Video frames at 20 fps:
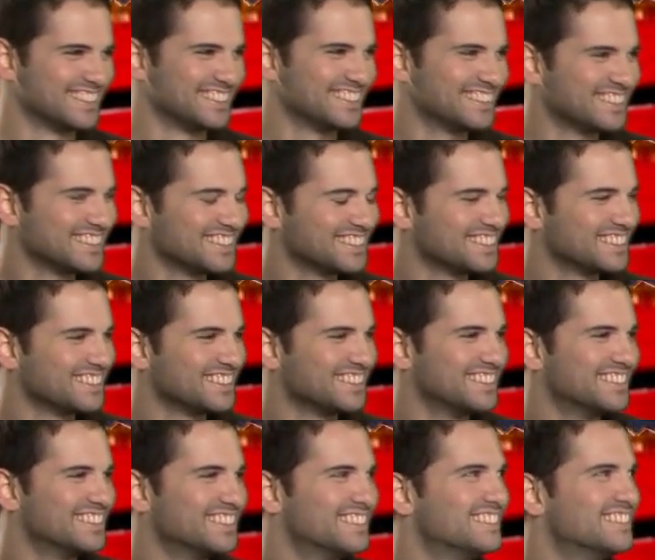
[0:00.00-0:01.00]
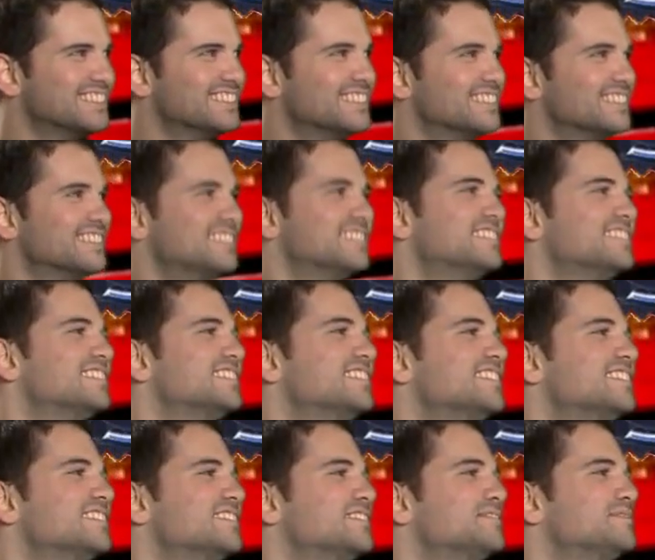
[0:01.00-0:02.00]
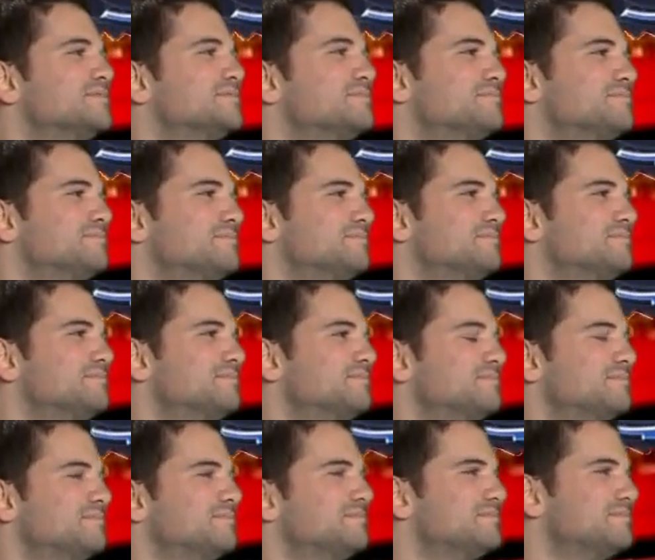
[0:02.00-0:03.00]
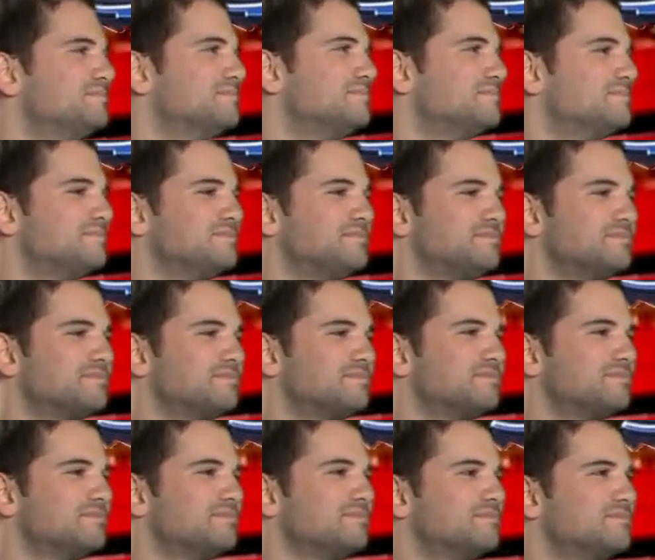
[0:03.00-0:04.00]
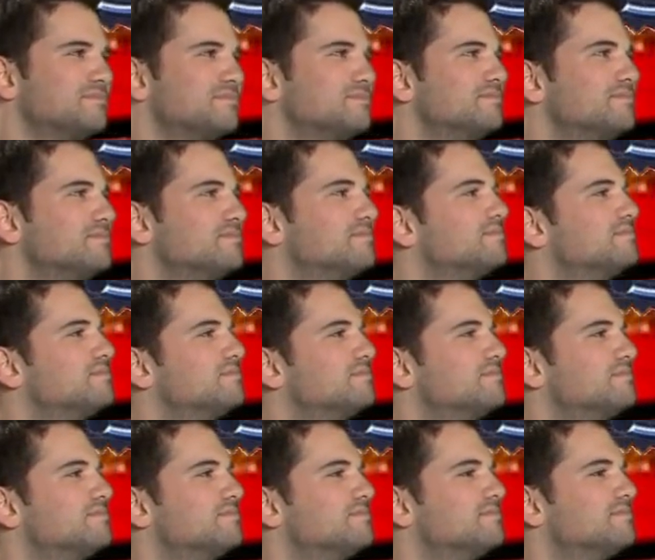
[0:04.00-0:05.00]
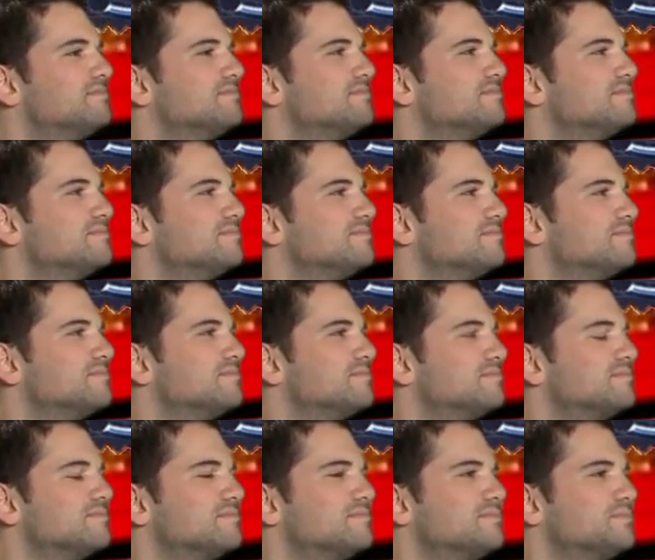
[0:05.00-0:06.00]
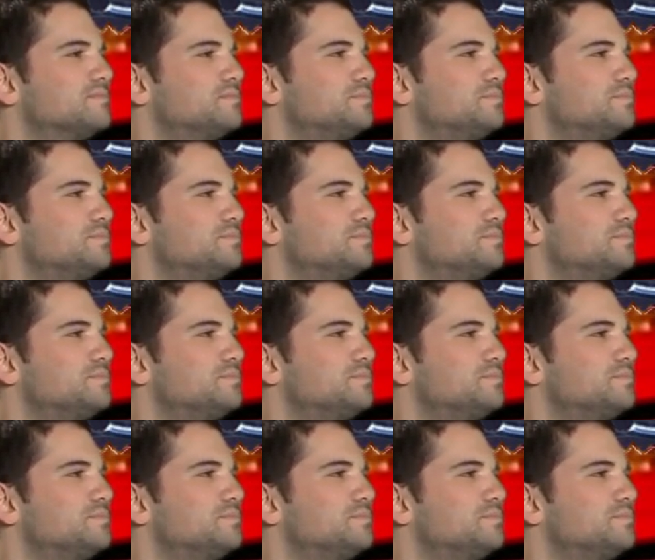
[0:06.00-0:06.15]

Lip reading: (silent)